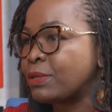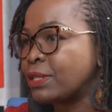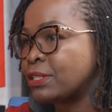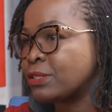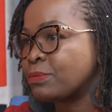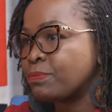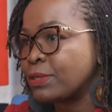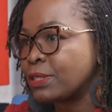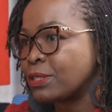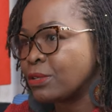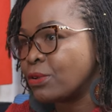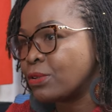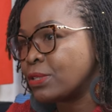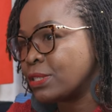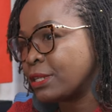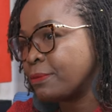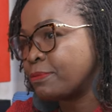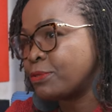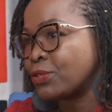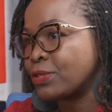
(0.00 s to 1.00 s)
mis
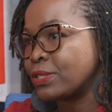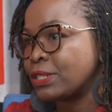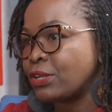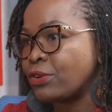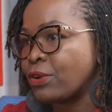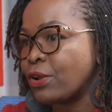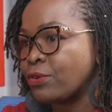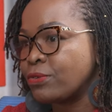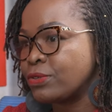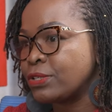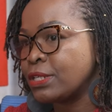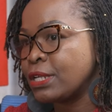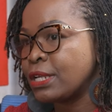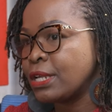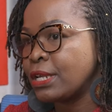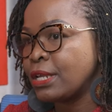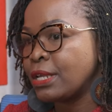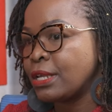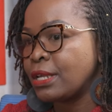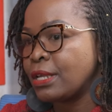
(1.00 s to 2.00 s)
misconceptions around
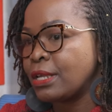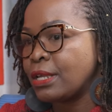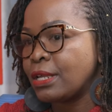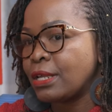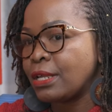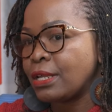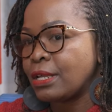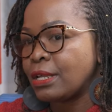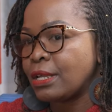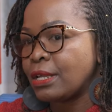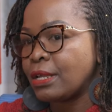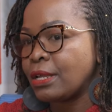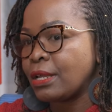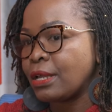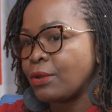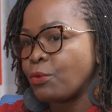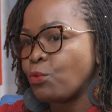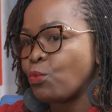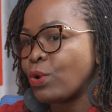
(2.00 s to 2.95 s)
uh,